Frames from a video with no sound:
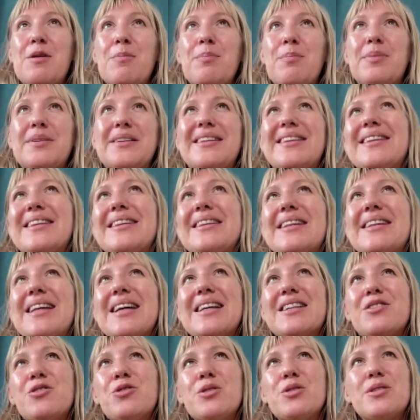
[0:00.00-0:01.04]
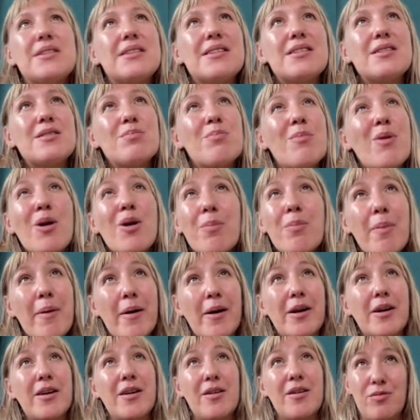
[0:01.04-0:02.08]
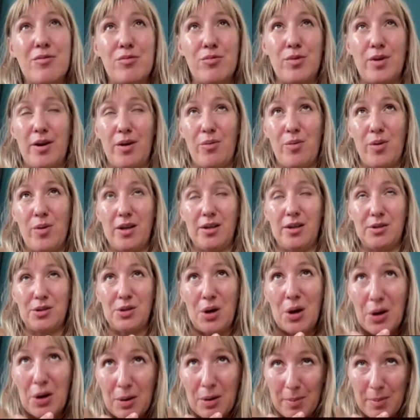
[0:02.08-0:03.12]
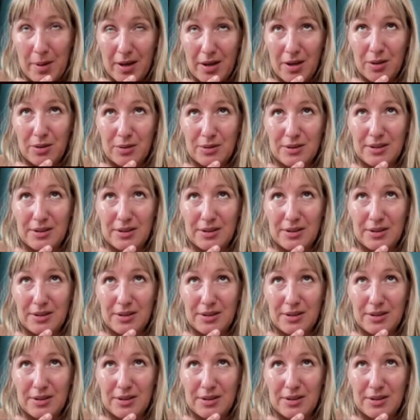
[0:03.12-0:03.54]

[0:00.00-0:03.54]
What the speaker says: but that's just a small part of what I want to talk about.